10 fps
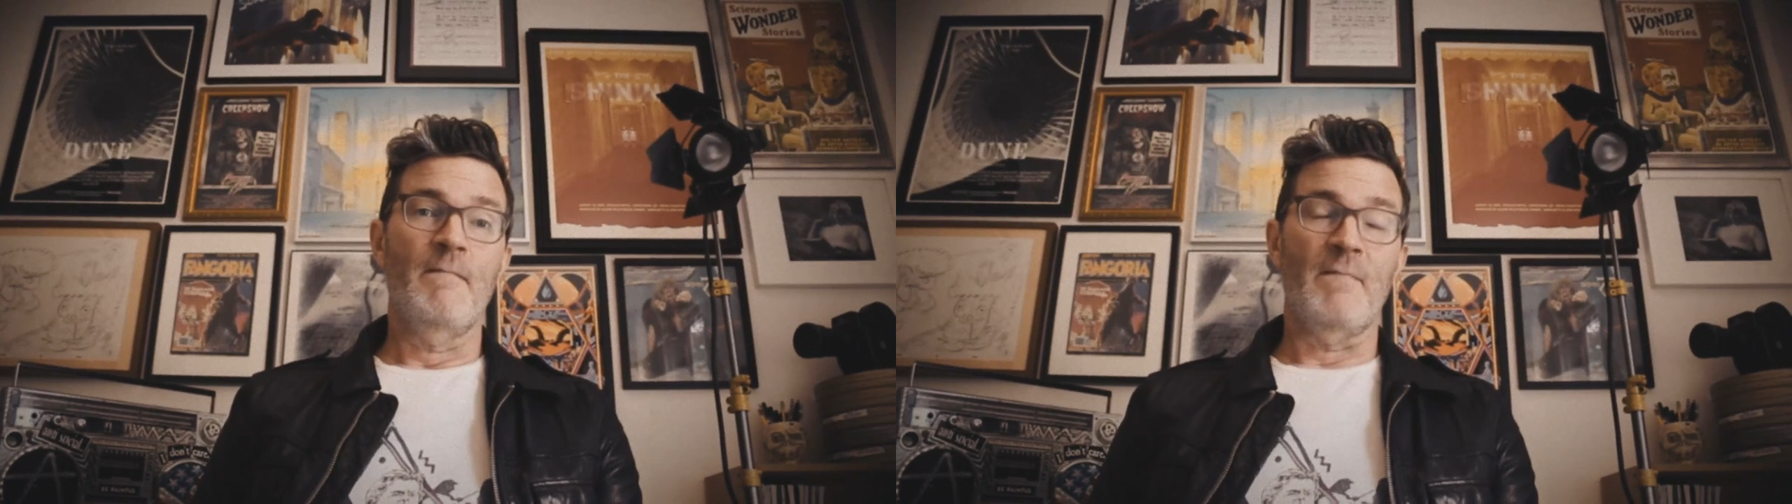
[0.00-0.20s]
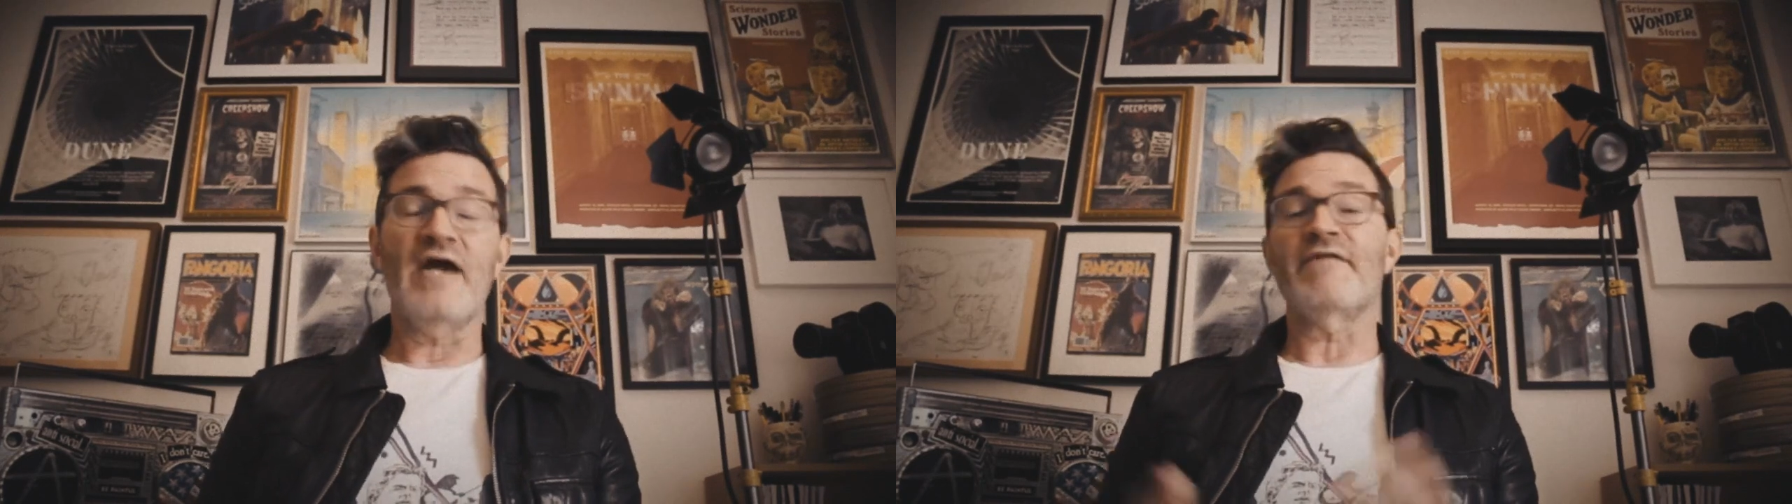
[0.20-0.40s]

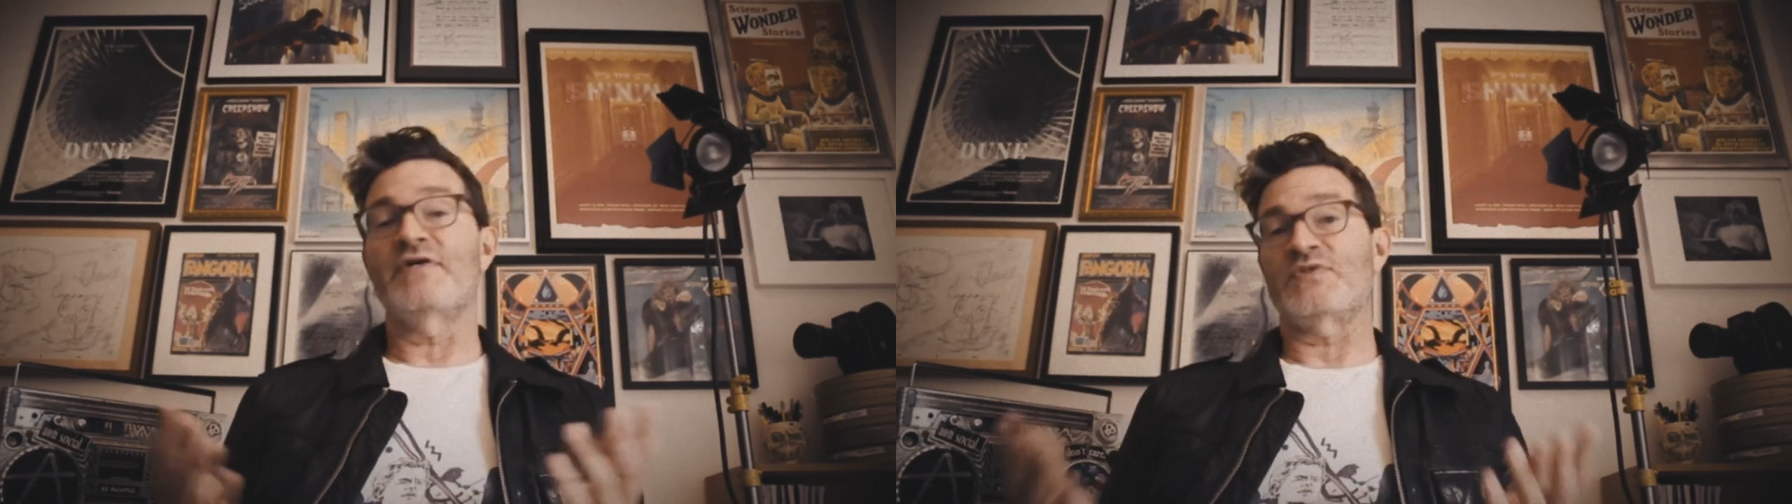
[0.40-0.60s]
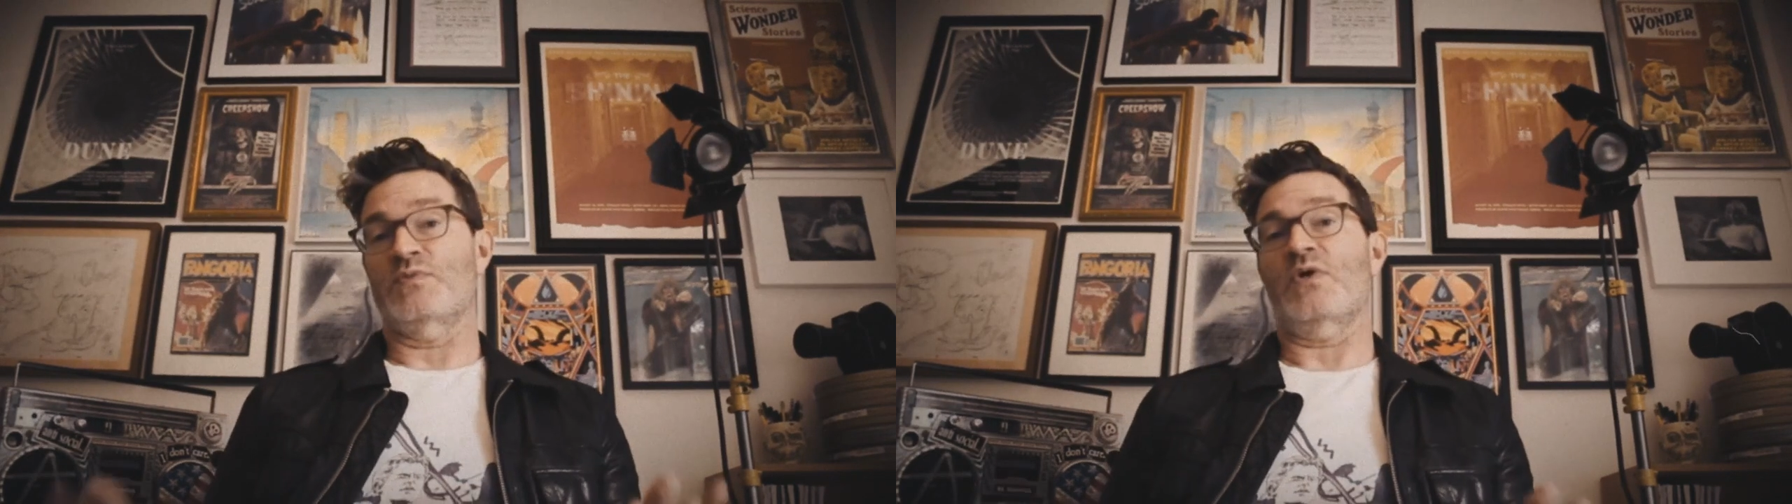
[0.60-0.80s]
My
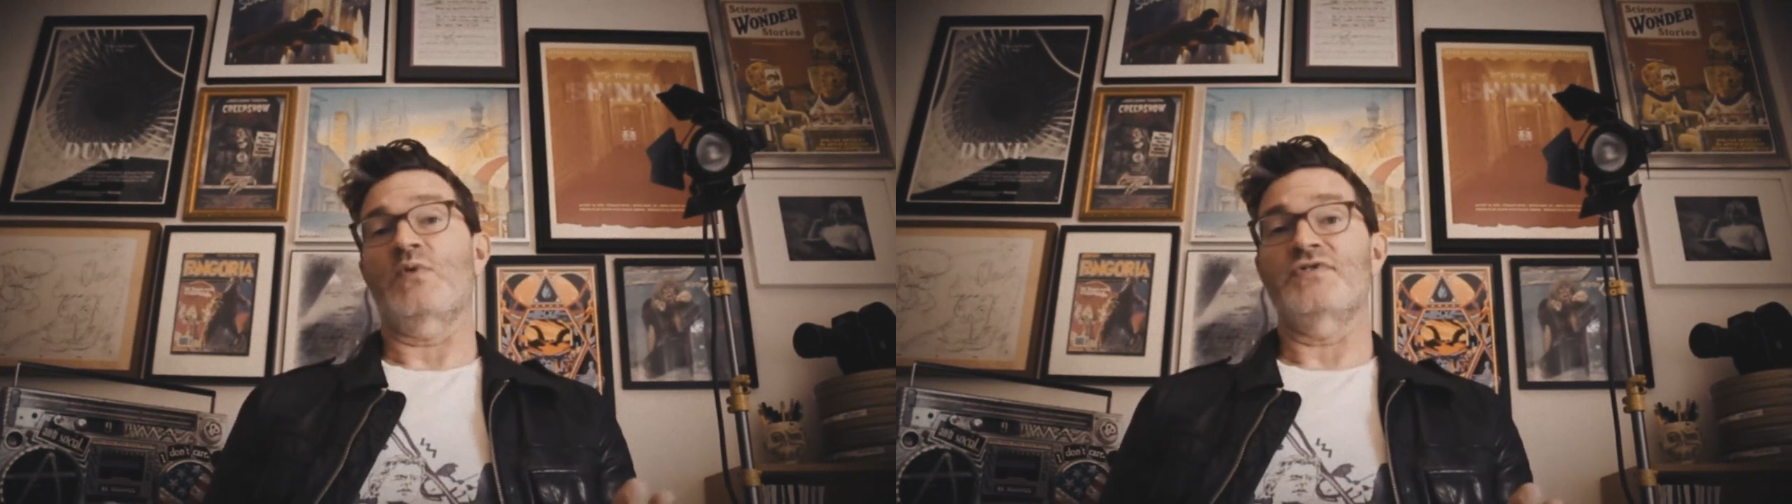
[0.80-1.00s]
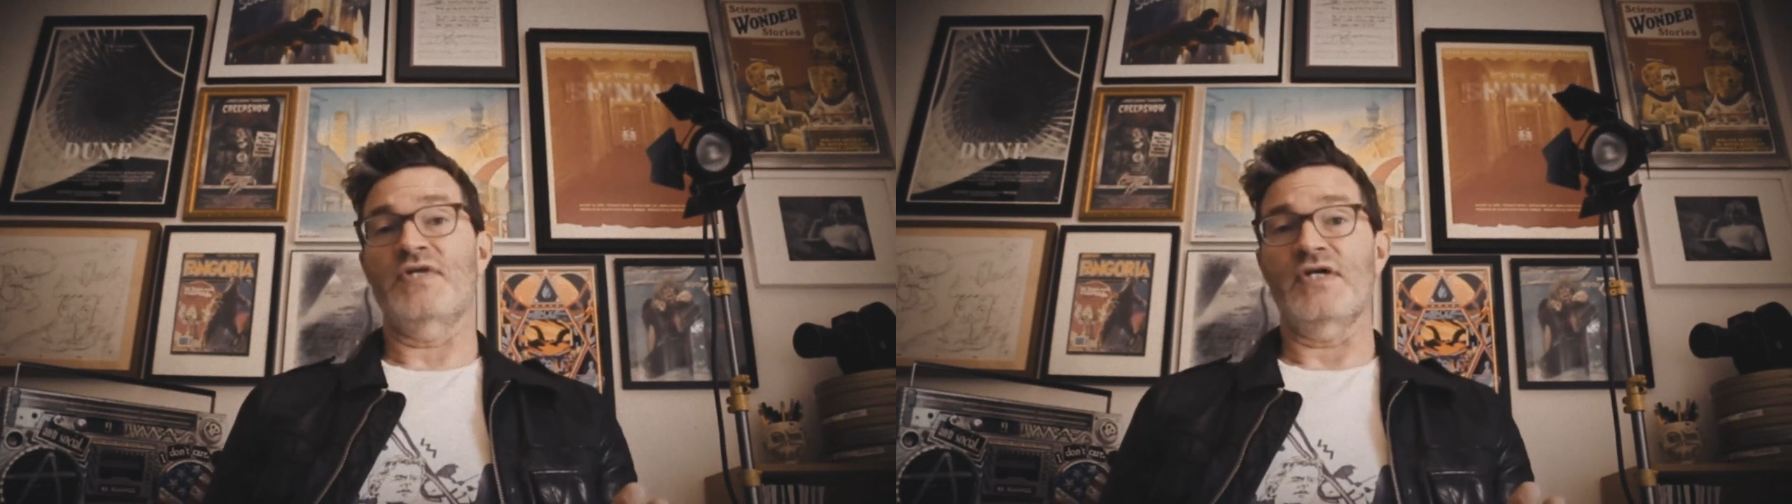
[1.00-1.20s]
defense was
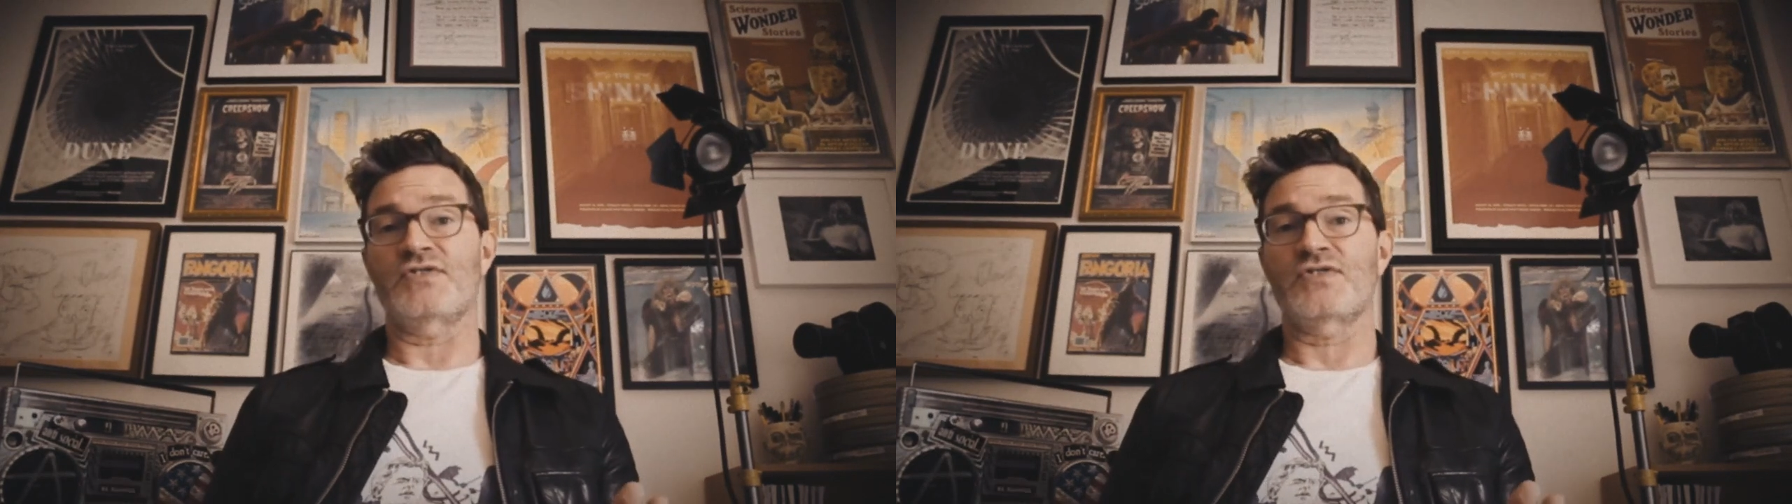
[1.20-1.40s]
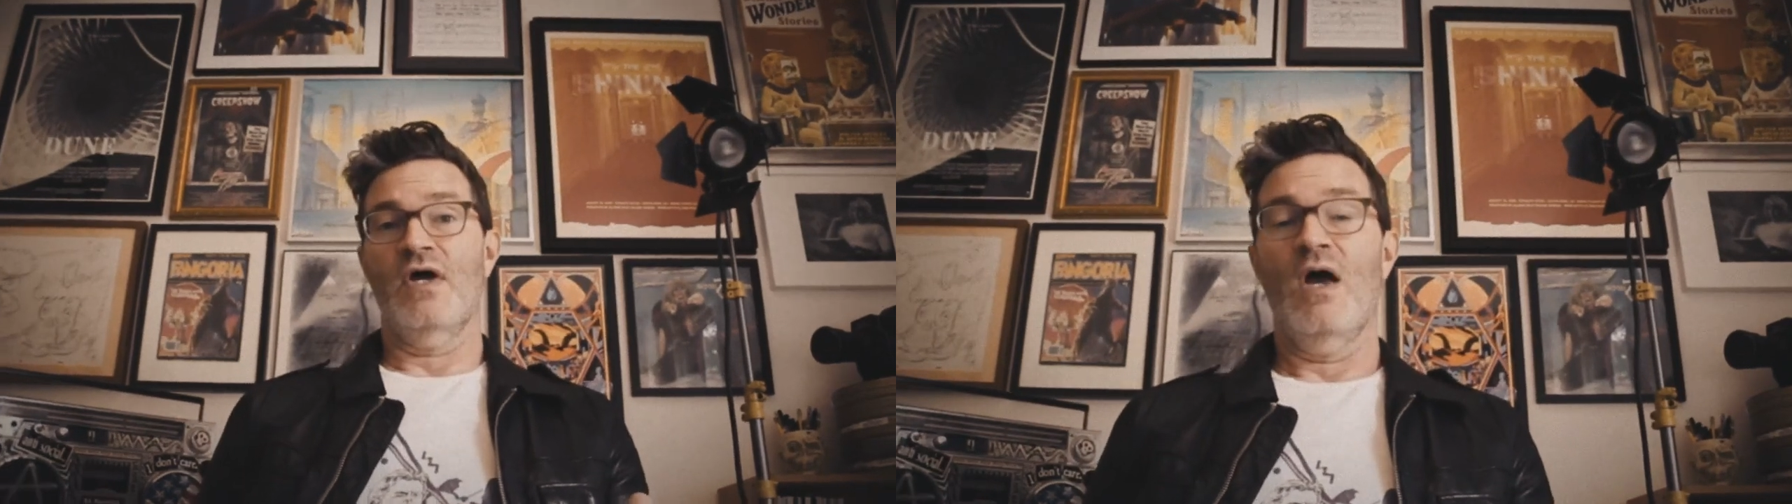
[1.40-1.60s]
always
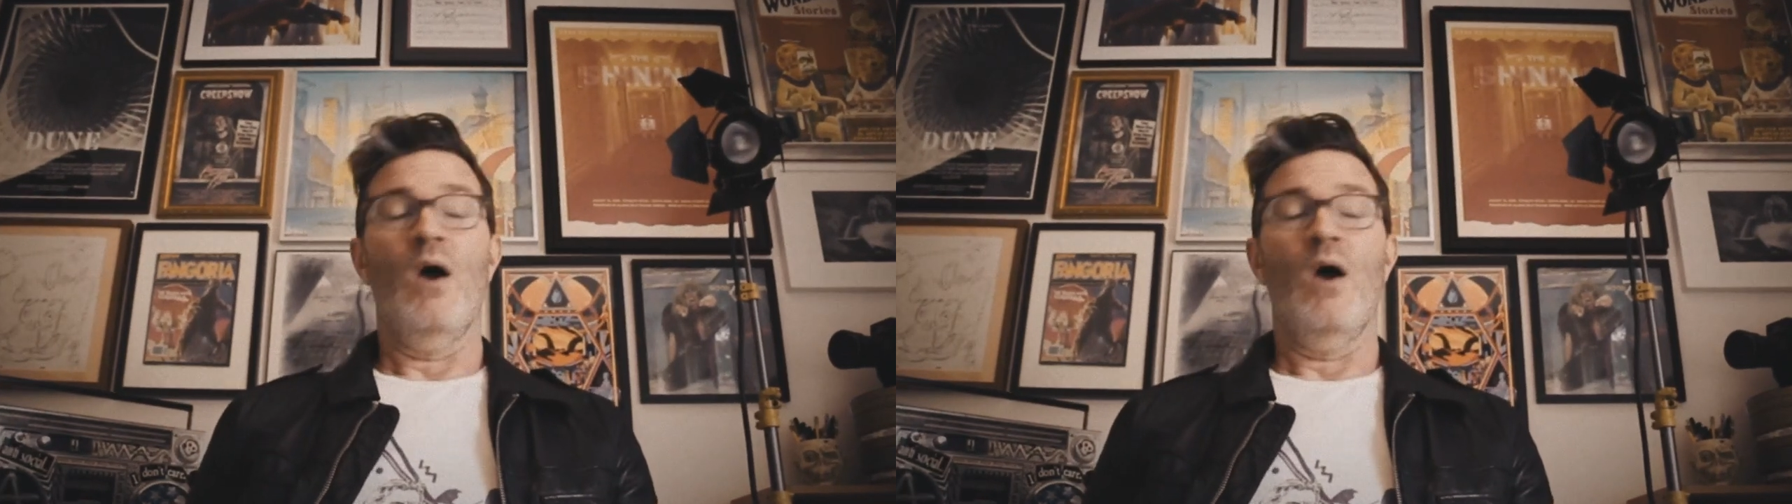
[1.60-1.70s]
this